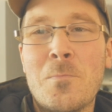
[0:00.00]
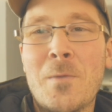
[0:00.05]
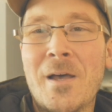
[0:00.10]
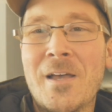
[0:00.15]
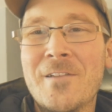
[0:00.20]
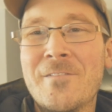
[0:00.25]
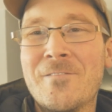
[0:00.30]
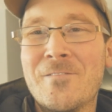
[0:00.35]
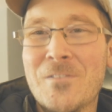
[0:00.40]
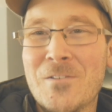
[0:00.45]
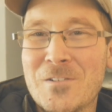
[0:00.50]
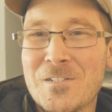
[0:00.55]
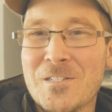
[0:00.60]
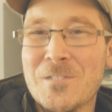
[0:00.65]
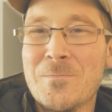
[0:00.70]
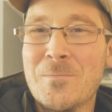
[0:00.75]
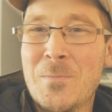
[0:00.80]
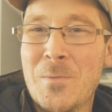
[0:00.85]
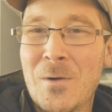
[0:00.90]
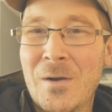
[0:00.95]
my
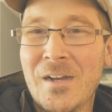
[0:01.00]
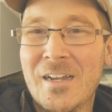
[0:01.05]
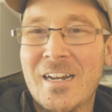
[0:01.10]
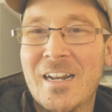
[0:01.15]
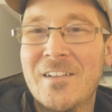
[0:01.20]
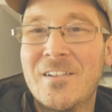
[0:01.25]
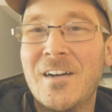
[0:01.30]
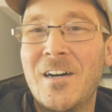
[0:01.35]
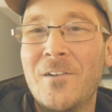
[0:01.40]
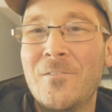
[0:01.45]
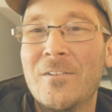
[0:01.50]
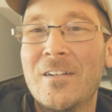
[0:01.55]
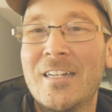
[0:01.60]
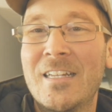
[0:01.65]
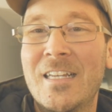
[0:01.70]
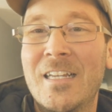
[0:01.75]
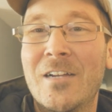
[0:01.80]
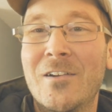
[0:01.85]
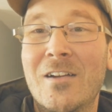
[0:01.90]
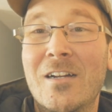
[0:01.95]
first book, and I got one
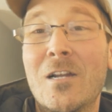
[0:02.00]
here,